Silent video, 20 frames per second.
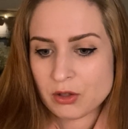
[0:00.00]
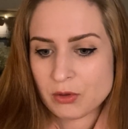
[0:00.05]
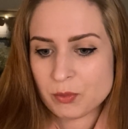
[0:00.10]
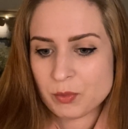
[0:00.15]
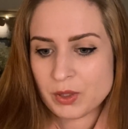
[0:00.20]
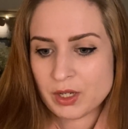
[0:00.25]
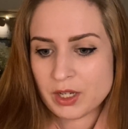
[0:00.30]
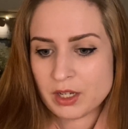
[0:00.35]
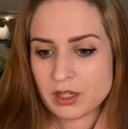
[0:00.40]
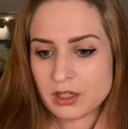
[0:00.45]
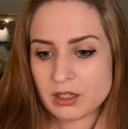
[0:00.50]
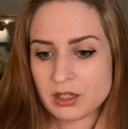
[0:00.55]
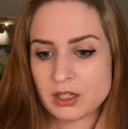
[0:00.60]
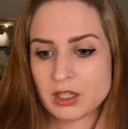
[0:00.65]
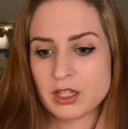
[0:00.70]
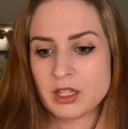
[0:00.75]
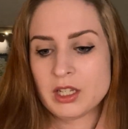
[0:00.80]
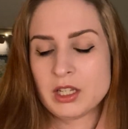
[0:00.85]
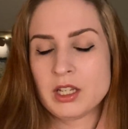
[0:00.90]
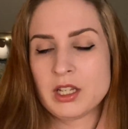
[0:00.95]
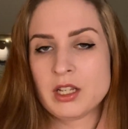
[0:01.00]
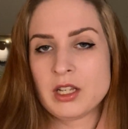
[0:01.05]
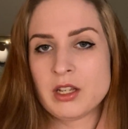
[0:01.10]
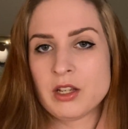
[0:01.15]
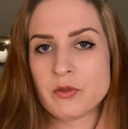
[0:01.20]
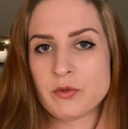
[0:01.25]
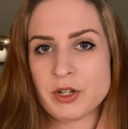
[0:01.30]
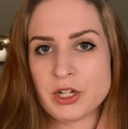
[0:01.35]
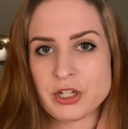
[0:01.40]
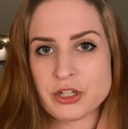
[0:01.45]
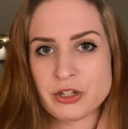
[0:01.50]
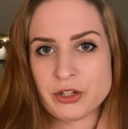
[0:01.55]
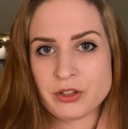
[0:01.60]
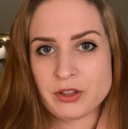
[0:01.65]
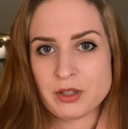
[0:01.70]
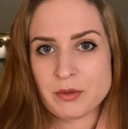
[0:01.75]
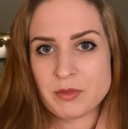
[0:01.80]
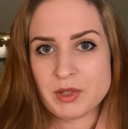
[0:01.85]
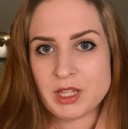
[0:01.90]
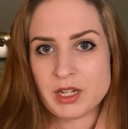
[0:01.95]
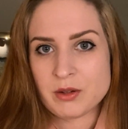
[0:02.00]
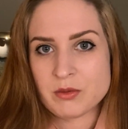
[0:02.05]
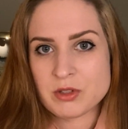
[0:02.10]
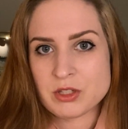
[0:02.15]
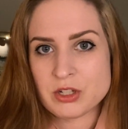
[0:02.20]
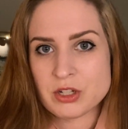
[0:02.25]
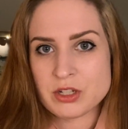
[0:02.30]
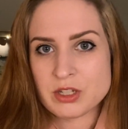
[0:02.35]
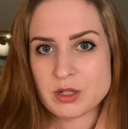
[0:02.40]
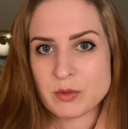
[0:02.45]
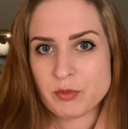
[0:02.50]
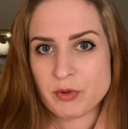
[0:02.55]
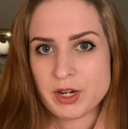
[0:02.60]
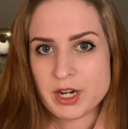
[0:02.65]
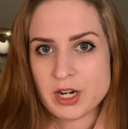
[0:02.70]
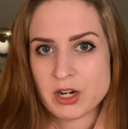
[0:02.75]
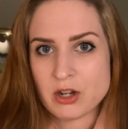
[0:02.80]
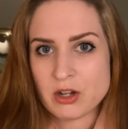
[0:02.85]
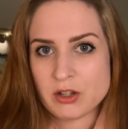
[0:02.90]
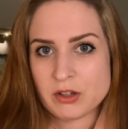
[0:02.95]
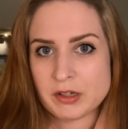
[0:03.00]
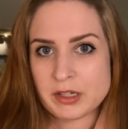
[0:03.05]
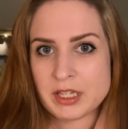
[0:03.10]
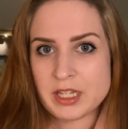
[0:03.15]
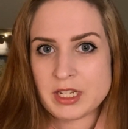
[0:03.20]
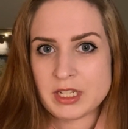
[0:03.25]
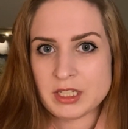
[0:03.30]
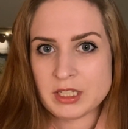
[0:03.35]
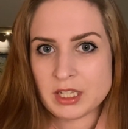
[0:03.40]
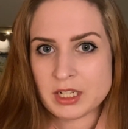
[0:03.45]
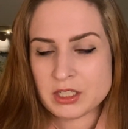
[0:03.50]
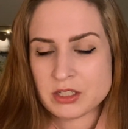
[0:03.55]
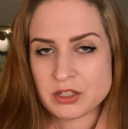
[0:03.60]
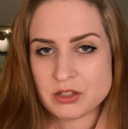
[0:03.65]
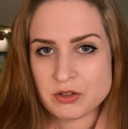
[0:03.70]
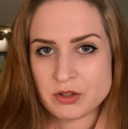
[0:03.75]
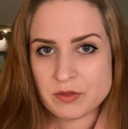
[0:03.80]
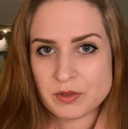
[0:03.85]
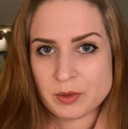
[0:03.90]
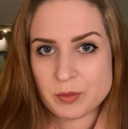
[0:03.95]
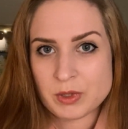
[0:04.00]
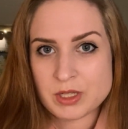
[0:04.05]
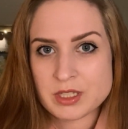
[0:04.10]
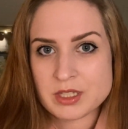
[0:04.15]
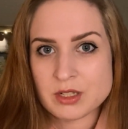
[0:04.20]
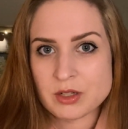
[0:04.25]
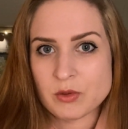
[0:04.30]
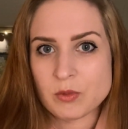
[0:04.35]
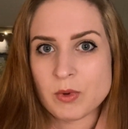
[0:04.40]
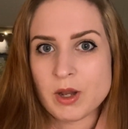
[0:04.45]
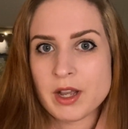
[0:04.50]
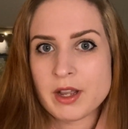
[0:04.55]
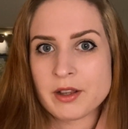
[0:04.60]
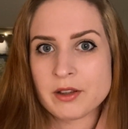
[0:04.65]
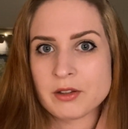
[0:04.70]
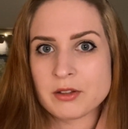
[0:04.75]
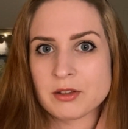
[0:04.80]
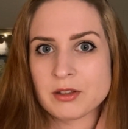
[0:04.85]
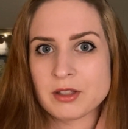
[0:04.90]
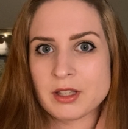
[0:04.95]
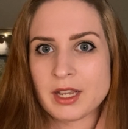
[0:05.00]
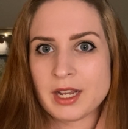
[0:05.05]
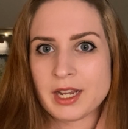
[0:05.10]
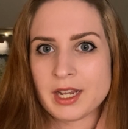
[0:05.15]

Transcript: but reassured them that it was just a prank call he liked to do every once in a while.